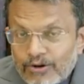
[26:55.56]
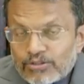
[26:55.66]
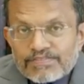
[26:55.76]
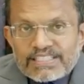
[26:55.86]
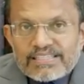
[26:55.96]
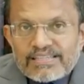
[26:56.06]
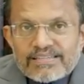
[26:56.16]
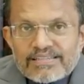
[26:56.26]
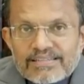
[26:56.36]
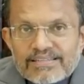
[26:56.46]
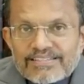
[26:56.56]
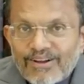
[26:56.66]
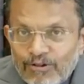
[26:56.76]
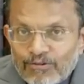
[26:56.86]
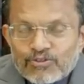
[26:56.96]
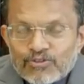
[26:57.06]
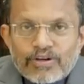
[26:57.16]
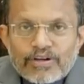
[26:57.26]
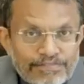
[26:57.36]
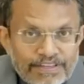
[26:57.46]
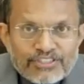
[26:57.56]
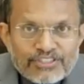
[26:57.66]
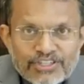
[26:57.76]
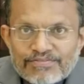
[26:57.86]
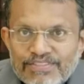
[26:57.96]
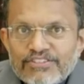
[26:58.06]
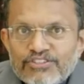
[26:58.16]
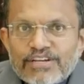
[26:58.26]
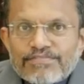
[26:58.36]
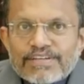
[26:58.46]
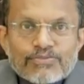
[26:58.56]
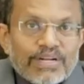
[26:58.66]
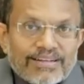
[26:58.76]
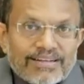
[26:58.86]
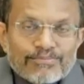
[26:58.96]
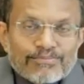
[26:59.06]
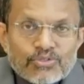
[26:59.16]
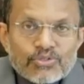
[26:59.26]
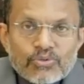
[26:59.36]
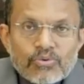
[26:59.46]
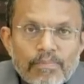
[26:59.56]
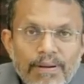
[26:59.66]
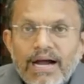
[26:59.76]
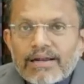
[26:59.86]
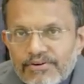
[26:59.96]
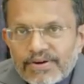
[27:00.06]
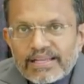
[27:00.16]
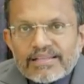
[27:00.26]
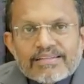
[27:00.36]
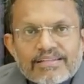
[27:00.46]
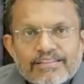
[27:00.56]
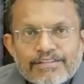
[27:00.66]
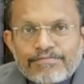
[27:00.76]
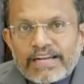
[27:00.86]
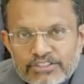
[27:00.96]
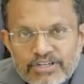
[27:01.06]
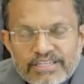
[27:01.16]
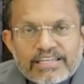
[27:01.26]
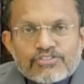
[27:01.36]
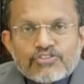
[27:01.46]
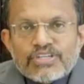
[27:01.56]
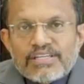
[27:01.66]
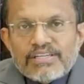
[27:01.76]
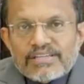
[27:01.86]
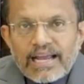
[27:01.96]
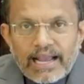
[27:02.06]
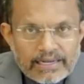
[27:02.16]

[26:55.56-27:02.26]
Inclusivity is also a feature of the NGFS when it comes to partnering the financial industry,